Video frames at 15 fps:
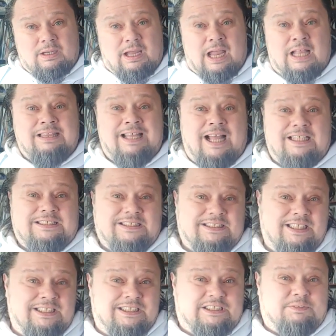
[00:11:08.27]
And that's
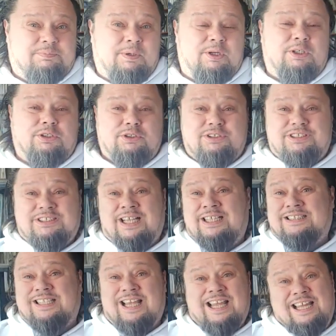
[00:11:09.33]
in a spiritual
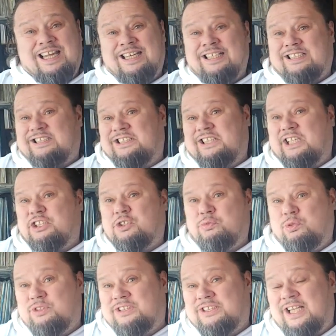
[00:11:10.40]
sense, in a
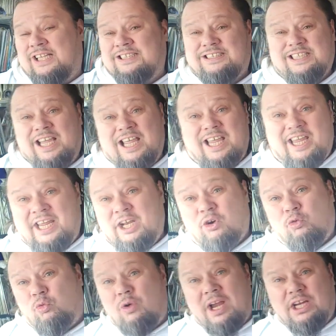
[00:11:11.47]
sexual sense, in a
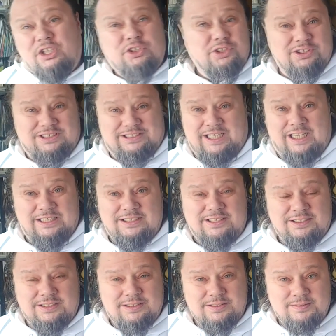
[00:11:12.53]
racial
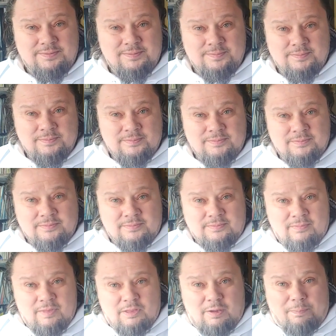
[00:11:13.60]
sense.
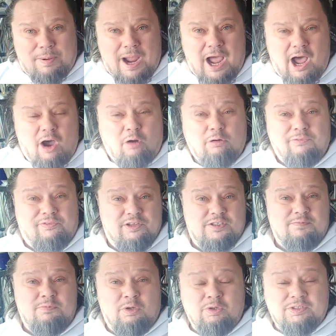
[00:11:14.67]
The power of
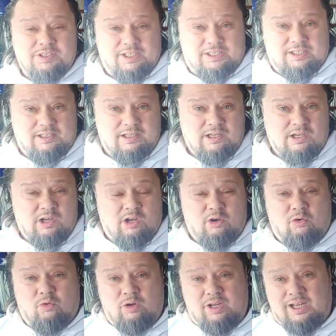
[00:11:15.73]
this music
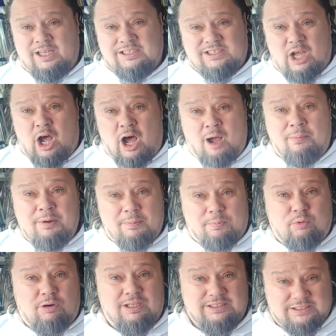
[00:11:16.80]
is
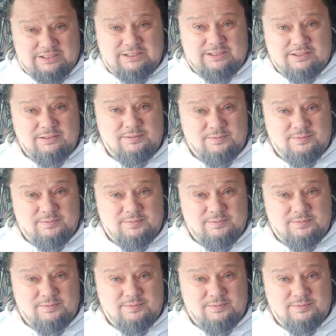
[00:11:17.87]
omnipresent.